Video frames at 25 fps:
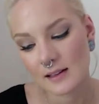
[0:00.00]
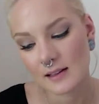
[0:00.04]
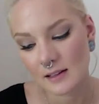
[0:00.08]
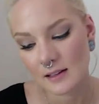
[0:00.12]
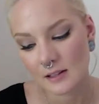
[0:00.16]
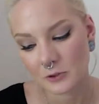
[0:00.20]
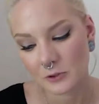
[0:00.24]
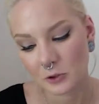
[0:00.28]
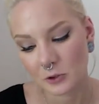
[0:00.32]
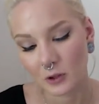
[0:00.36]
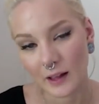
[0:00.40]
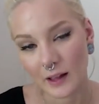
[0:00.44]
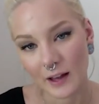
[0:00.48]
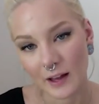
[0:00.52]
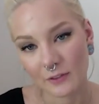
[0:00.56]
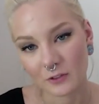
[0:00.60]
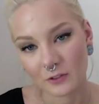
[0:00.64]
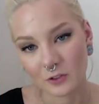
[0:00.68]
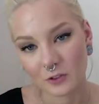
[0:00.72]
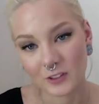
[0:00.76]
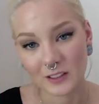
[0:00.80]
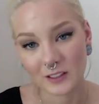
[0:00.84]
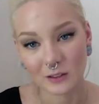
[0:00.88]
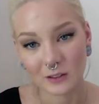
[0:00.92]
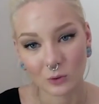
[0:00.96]
you'll have to
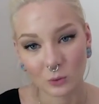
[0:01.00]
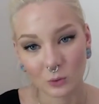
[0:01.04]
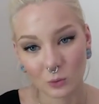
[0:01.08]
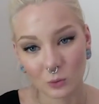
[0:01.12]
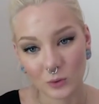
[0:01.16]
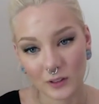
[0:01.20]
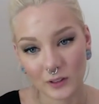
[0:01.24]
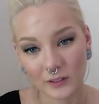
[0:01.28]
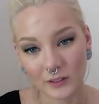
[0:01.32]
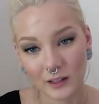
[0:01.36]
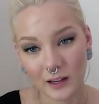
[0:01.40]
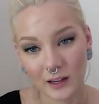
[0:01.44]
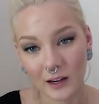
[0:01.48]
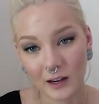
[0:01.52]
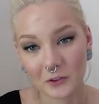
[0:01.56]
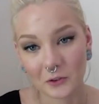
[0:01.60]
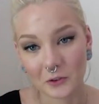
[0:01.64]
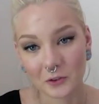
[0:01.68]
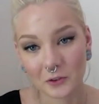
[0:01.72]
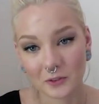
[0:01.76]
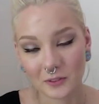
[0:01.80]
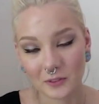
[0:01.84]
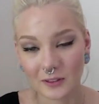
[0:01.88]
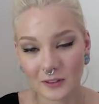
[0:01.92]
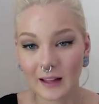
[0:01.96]
deal with how to,
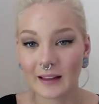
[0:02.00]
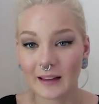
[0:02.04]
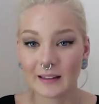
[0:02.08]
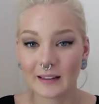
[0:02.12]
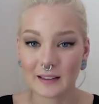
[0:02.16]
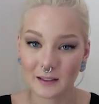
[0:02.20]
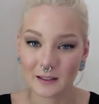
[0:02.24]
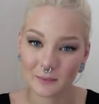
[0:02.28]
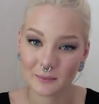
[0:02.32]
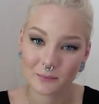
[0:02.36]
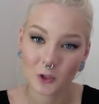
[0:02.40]
like,